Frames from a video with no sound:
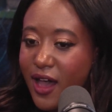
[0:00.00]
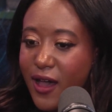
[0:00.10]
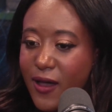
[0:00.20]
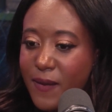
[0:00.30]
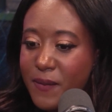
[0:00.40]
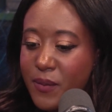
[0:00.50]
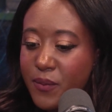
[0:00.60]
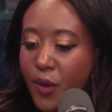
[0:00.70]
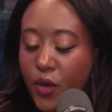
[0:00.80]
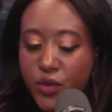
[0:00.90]

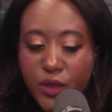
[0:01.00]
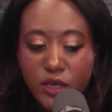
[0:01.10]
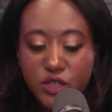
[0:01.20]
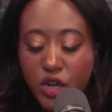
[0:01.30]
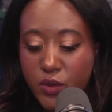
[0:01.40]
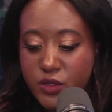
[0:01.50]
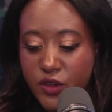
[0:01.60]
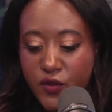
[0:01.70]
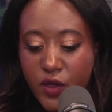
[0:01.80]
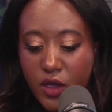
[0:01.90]
both in terms
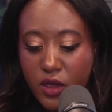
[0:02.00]
of